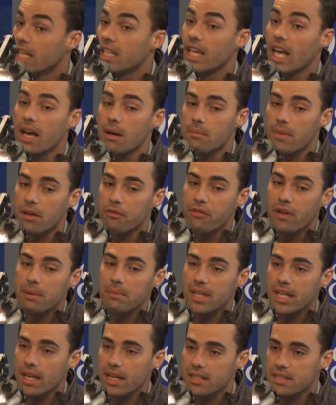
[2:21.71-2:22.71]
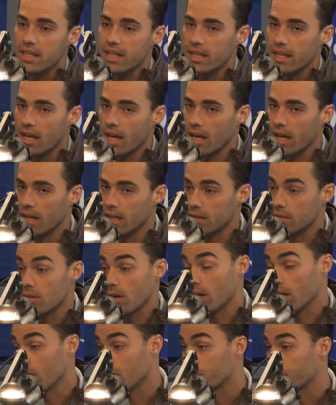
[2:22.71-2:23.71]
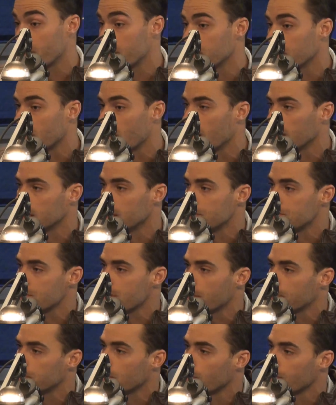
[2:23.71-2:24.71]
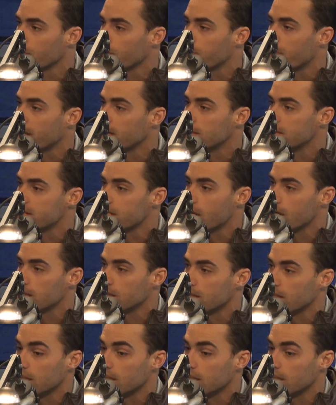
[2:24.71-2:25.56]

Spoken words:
Yeah, my family has a family cottage up north of Parry Sound,